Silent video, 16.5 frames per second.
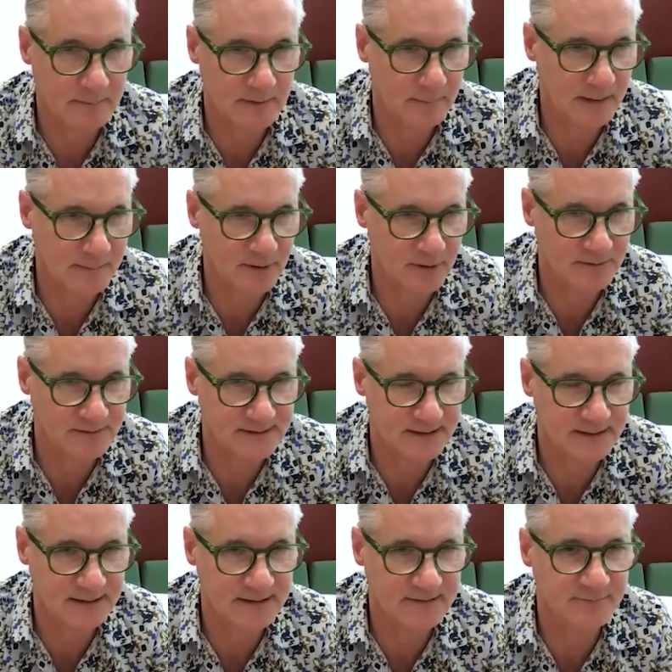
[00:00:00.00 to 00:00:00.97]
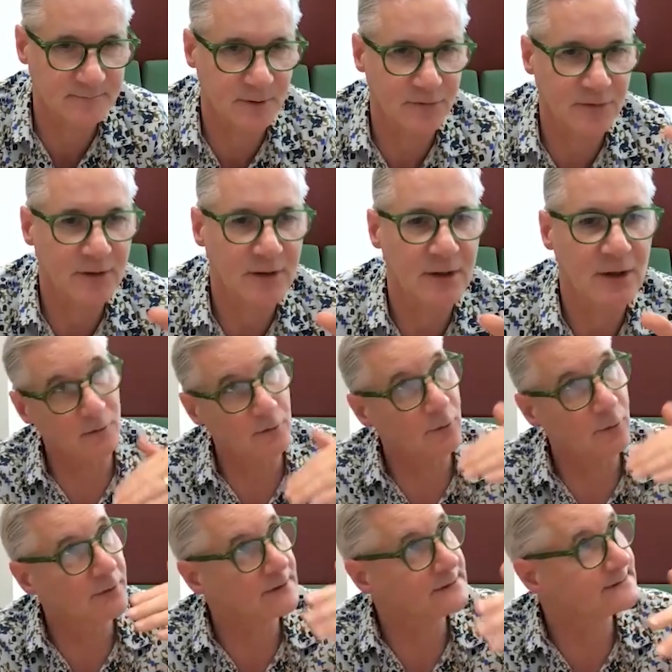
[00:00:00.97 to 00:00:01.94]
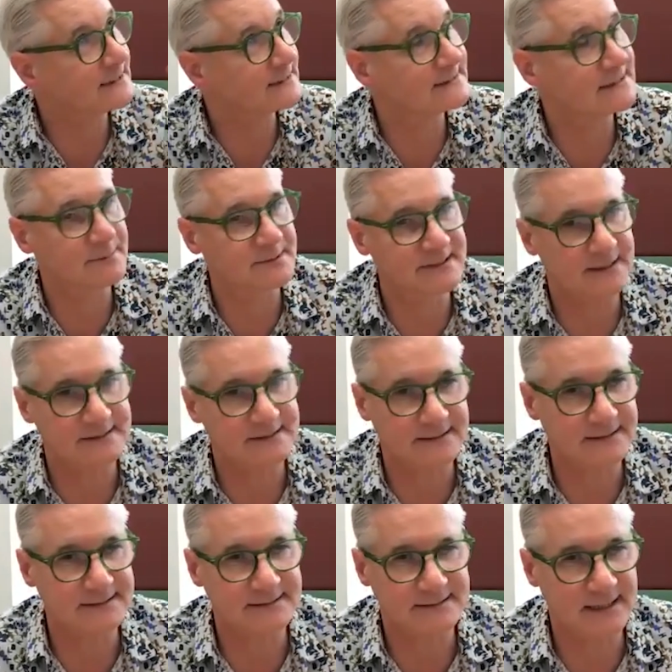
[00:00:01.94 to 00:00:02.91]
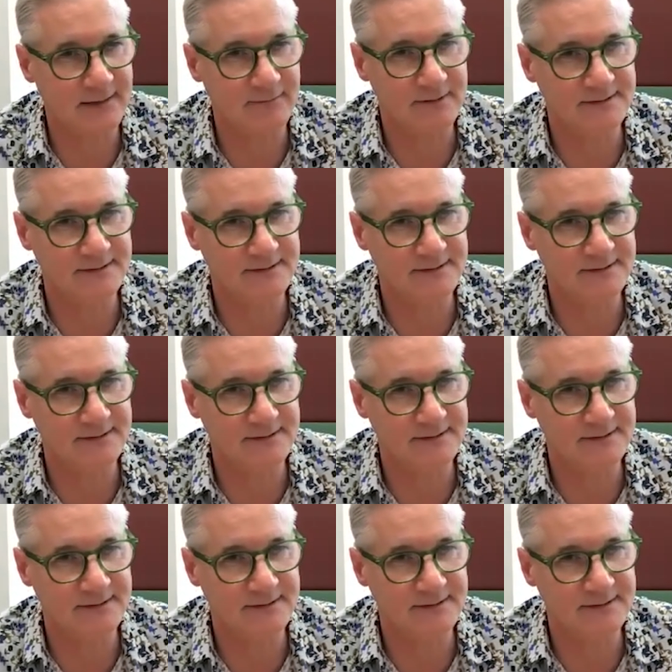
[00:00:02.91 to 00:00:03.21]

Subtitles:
They might be on sick leave, but over 60%, 67,